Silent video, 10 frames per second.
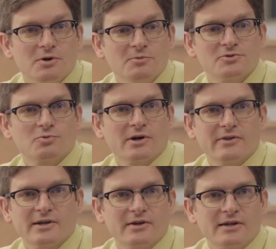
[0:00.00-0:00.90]
moments where
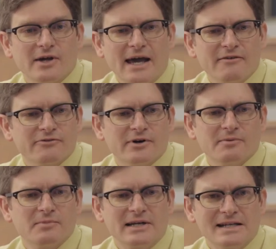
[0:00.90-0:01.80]
they, they, they have
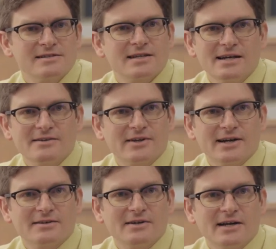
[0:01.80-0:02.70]
uh, an insight
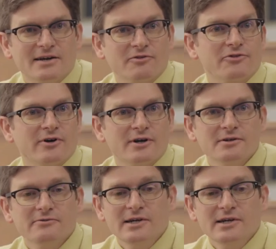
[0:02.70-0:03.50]
that I, I never thought of.